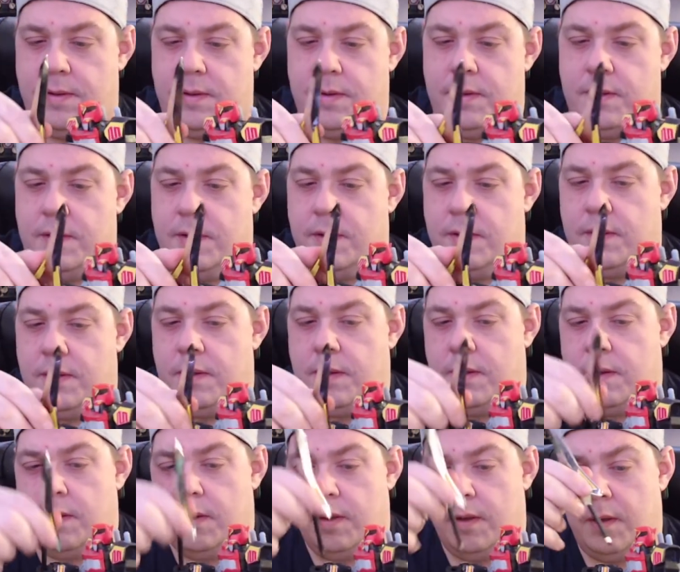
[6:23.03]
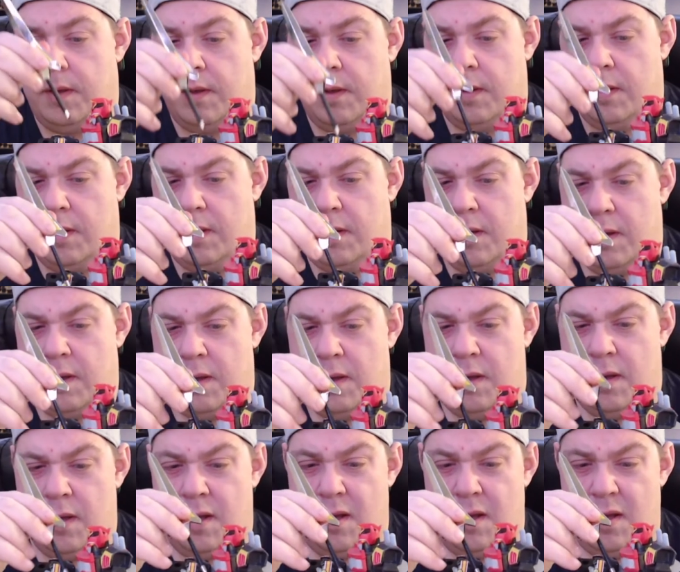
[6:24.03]

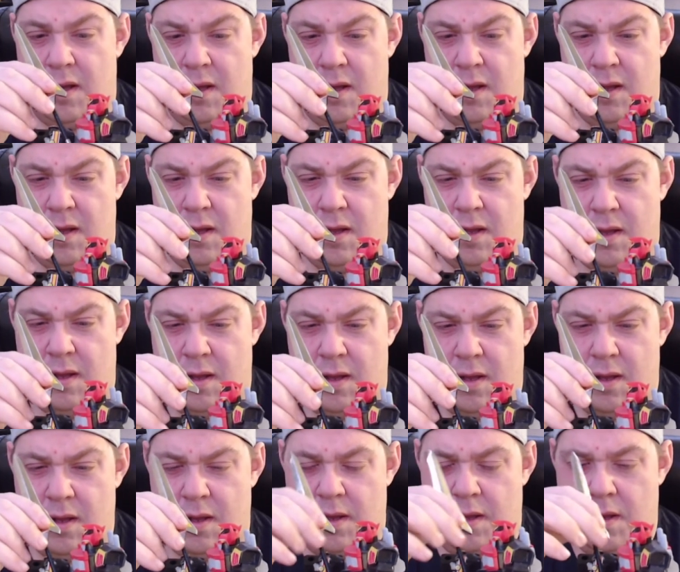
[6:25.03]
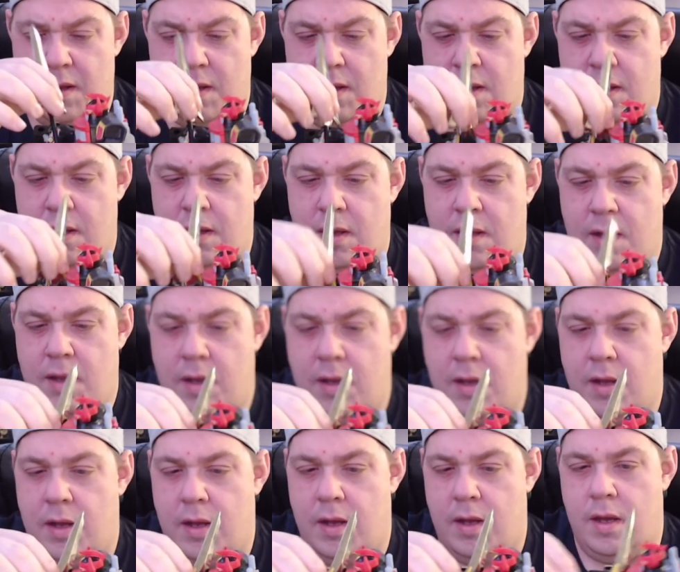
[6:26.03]

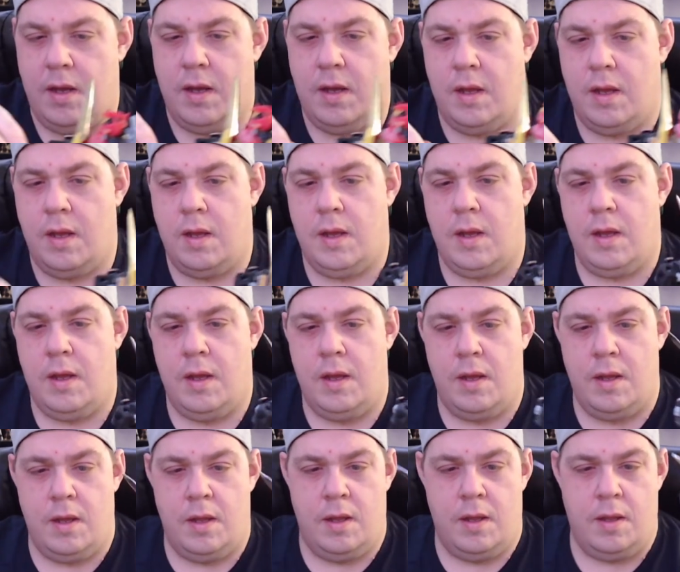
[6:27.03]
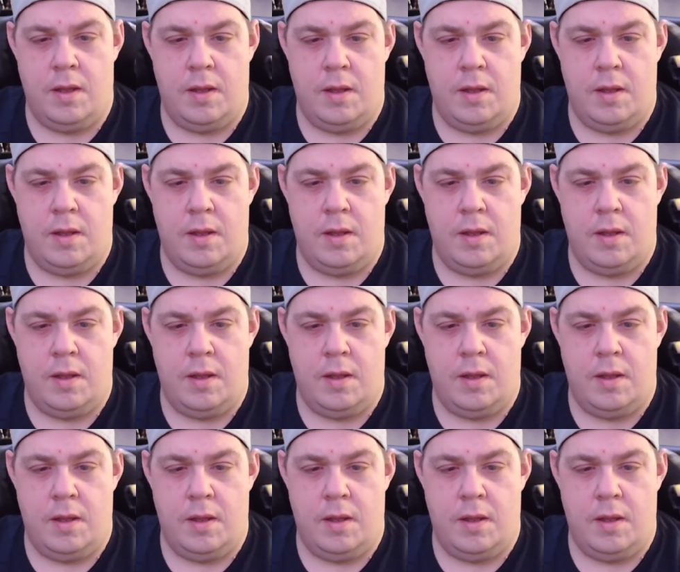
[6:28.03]
Nothing is said.